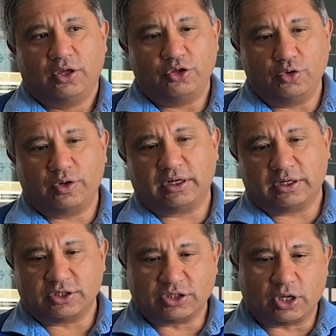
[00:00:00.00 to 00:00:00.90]
you can
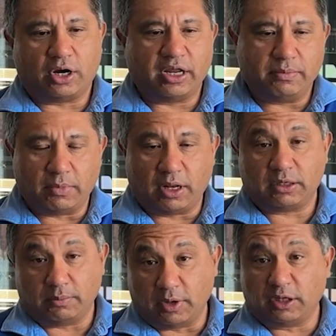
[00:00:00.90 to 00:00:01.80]
consolidate
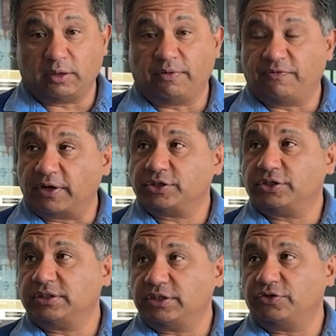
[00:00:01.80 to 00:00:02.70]
mul- multiple
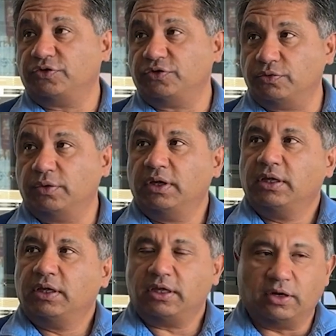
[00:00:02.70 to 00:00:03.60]
functions into
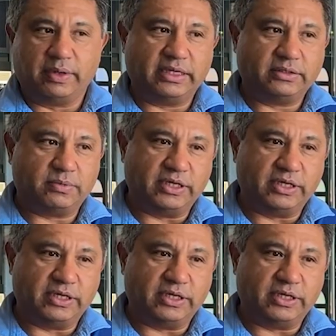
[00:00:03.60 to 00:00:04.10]
you know a,